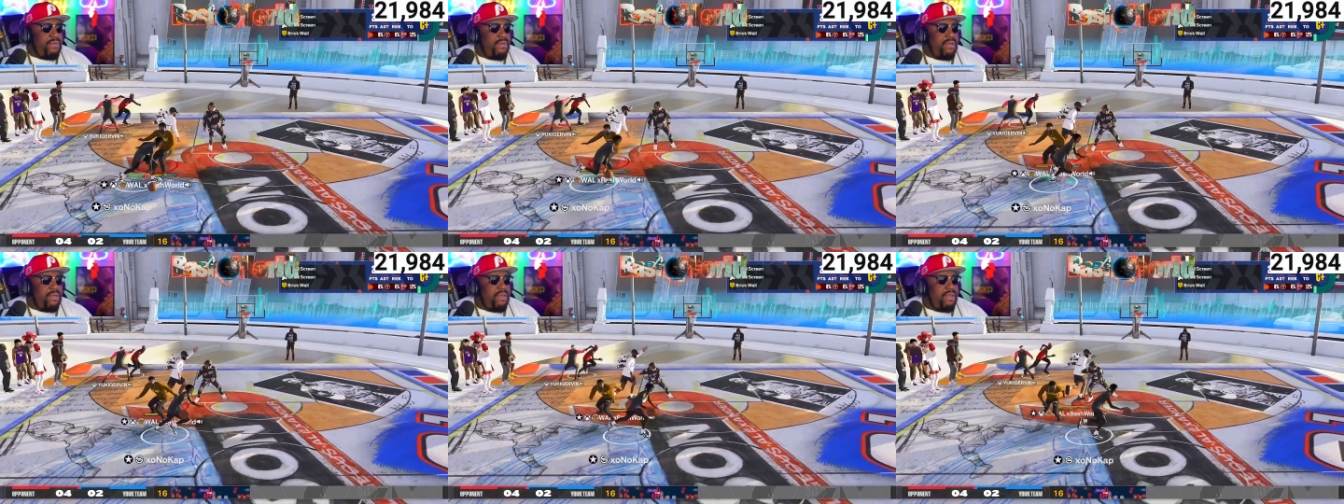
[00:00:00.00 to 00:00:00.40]

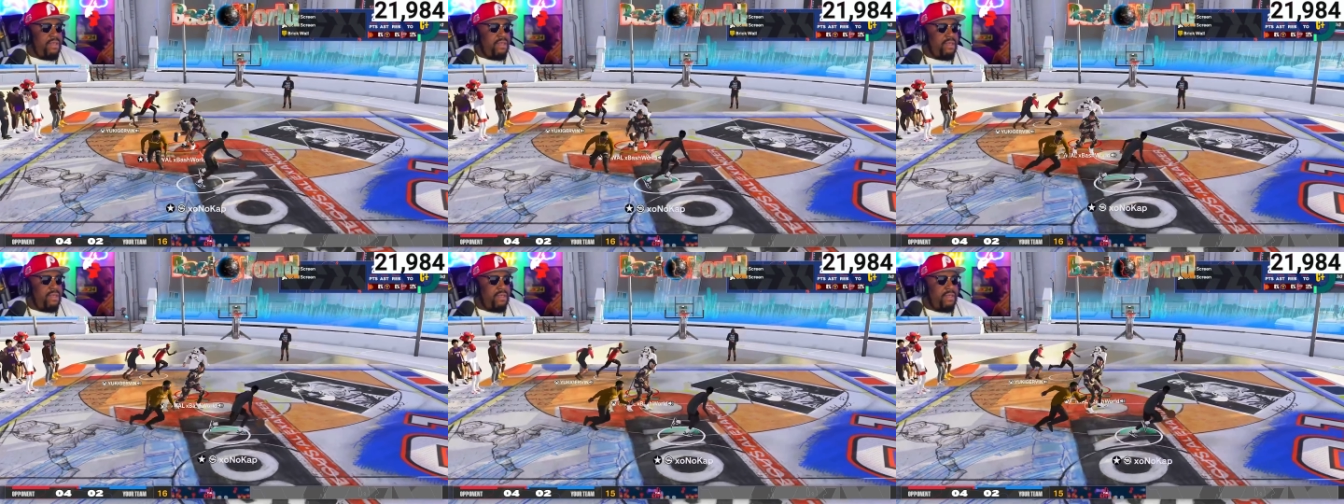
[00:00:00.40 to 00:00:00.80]
front for the
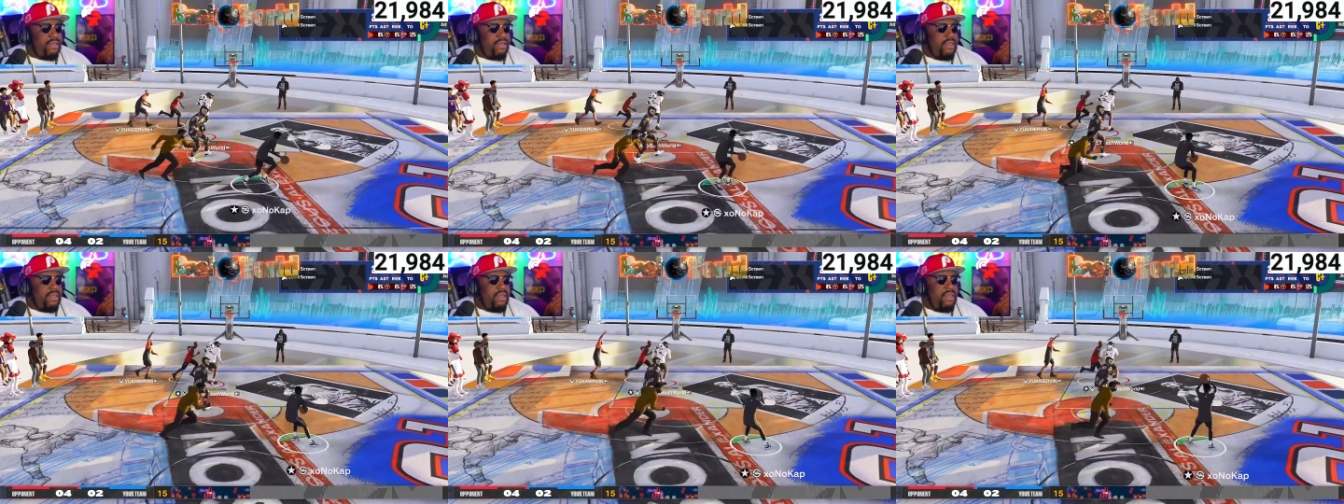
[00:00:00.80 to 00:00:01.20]
chat.
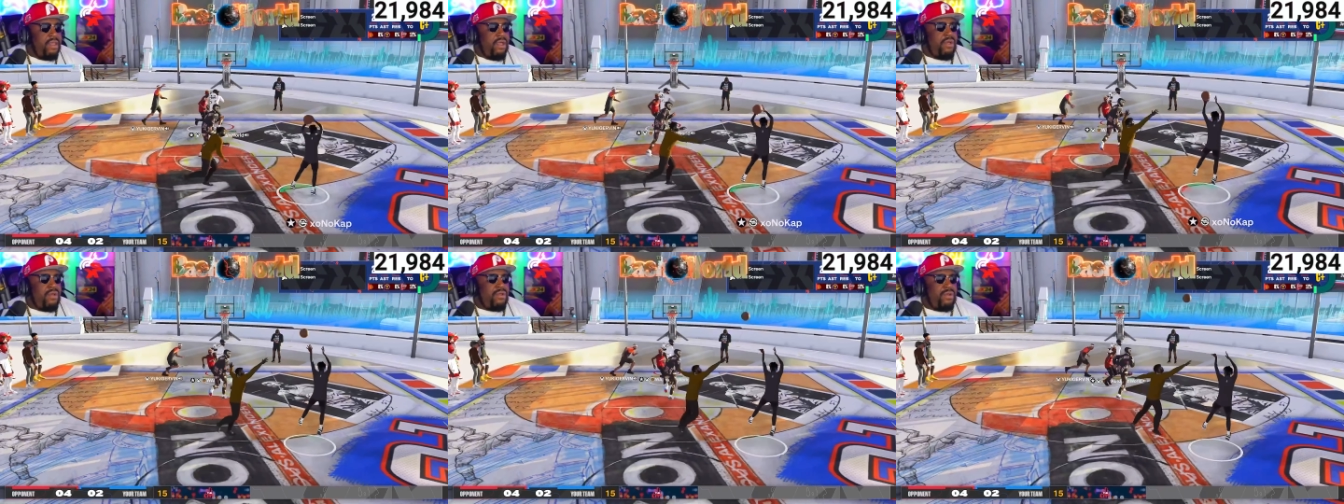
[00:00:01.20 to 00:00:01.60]
You
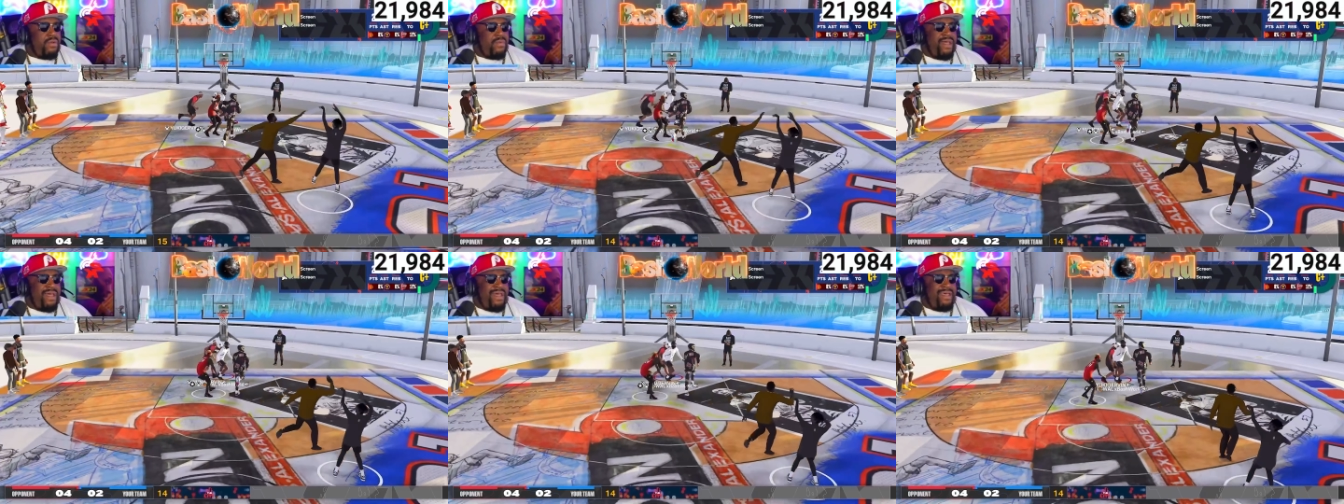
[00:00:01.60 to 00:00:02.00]
don't got Hold
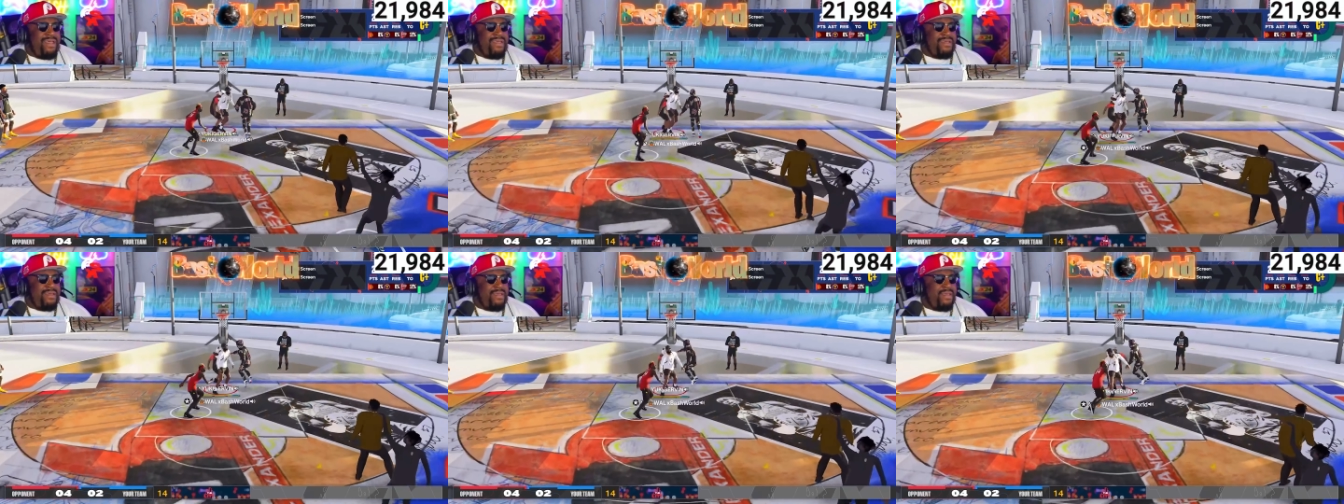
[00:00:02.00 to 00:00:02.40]
on,
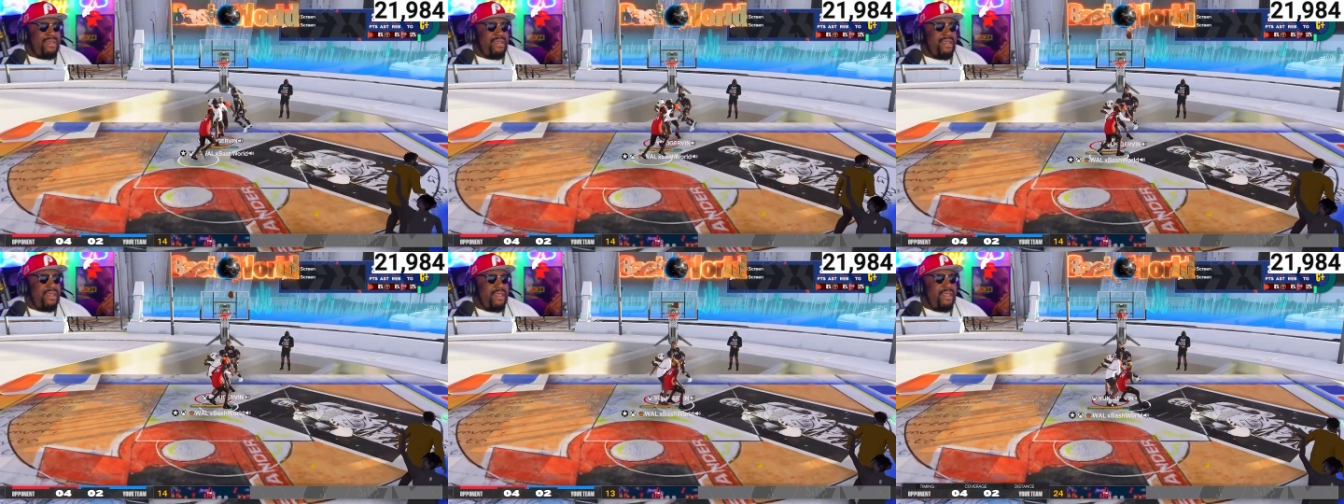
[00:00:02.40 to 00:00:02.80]
what? Chat,
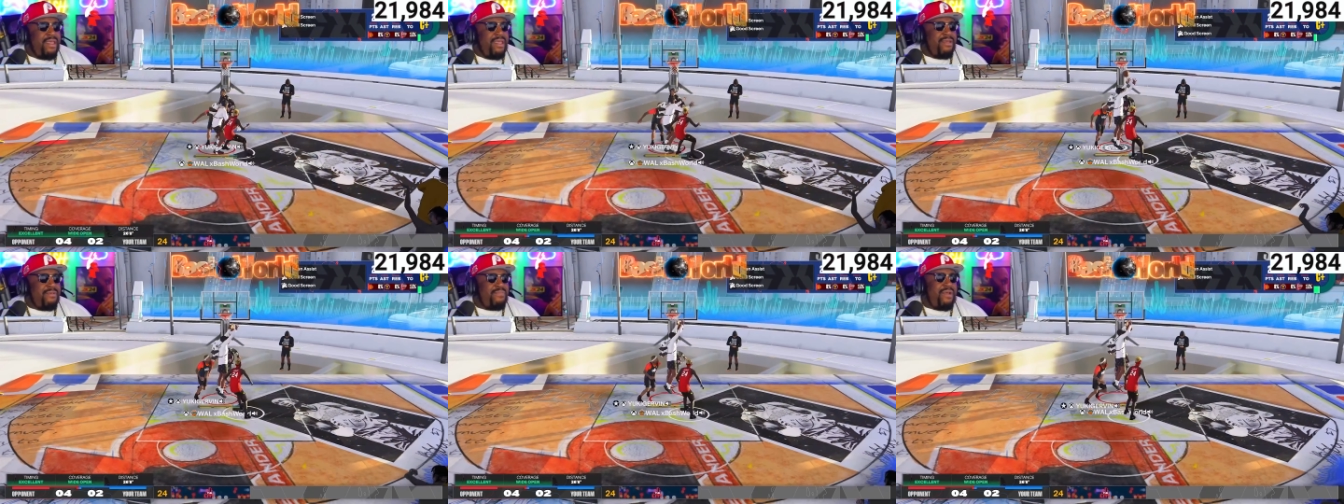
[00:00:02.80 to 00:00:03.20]
brother.
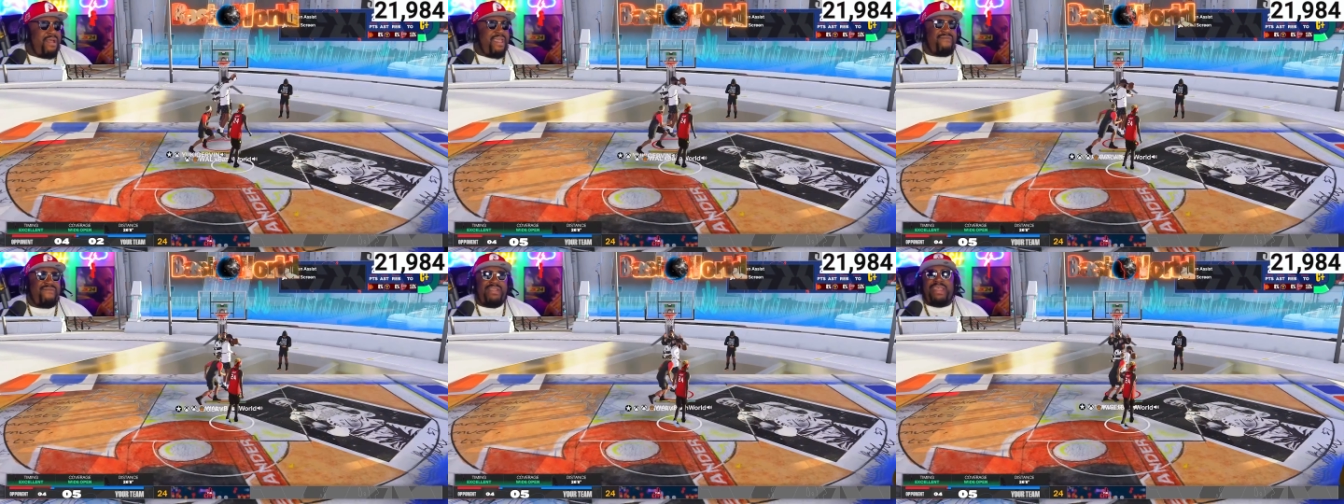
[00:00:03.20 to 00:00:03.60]
Bro,
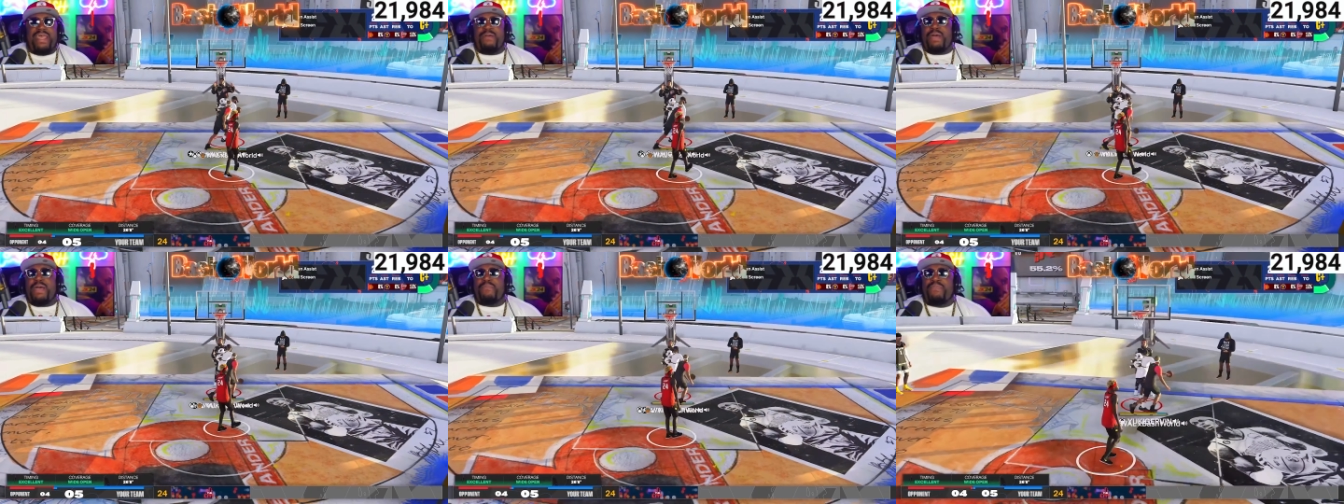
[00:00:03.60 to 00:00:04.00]
every time I